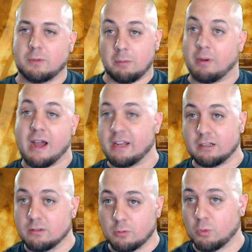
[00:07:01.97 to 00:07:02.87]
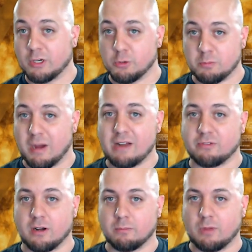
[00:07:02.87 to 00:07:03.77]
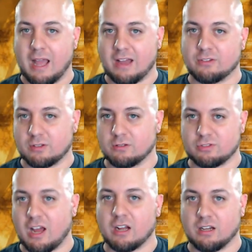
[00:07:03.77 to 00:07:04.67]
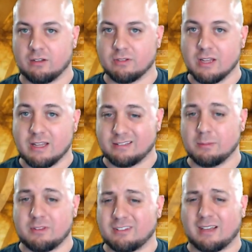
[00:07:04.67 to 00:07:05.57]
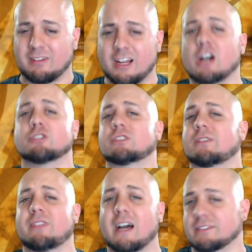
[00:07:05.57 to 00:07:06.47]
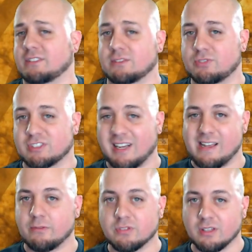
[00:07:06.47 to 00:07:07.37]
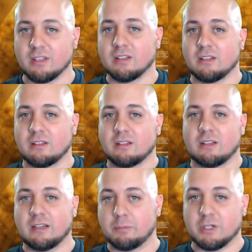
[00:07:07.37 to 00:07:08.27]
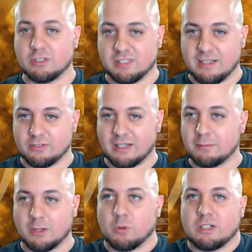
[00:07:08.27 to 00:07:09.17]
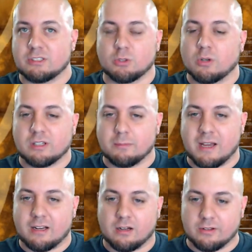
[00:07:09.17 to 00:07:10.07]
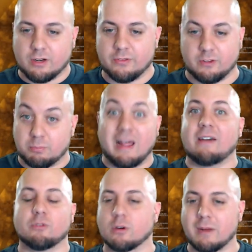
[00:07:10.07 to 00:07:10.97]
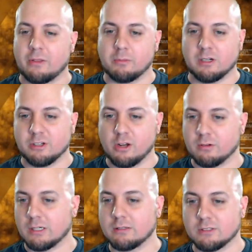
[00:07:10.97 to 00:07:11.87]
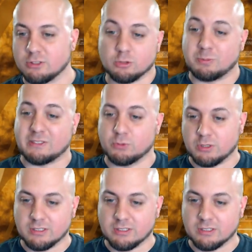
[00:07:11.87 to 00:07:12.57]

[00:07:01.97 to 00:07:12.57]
buying where you would buy from has stock of. And some of these have like hundreds of thousands of slaves and imperial slaves. And I'm like, where are you storing them at on this platform out in the middle of nowhere? There's no space for it.